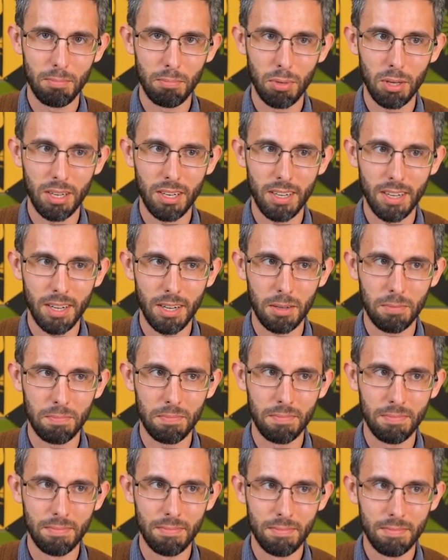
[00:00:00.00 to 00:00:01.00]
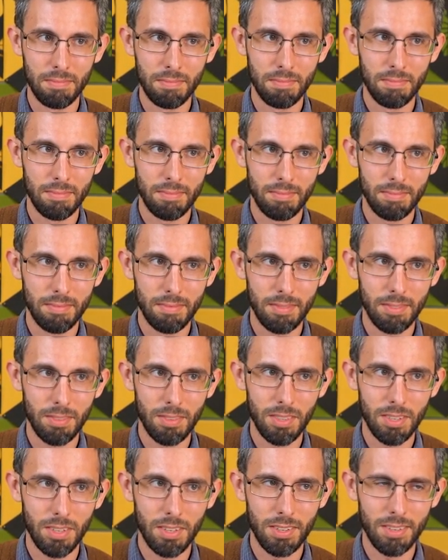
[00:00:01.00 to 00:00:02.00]
but um,
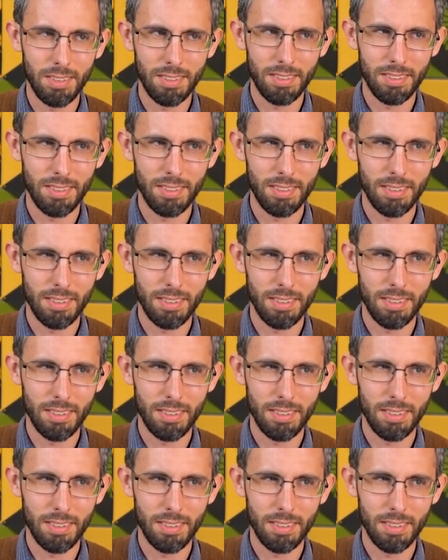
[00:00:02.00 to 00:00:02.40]
the,